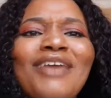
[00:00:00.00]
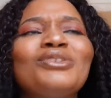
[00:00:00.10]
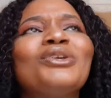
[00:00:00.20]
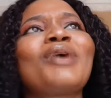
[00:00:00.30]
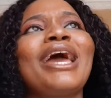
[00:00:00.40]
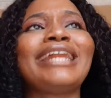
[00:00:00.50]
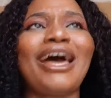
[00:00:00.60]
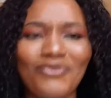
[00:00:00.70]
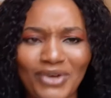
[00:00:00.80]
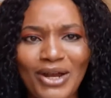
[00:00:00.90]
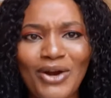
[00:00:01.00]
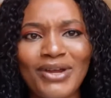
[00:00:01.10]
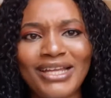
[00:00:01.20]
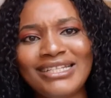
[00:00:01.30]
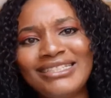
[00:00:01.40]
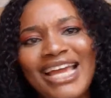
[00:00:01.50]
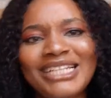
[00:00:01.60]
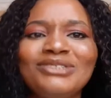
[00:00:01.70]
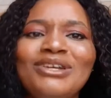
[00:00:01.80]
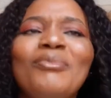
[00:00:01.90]
even though you're in Africa already in
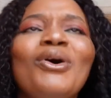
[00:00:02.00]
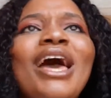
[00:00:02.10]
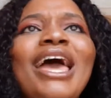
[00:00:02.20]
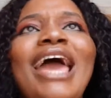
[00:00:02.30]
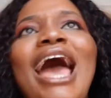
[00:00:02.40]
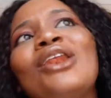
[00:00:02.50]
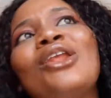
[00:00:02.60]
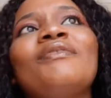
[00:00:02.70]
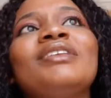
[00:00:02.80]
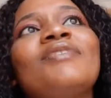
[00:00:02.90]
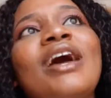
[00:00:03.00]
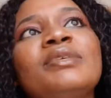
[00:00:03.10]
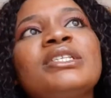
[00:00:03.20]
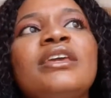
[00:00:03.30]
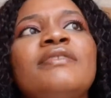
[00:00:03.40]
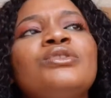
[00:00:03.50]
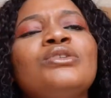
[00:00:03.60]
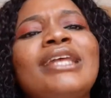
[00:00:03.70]
Nigeria, but I love the vibe it gives you.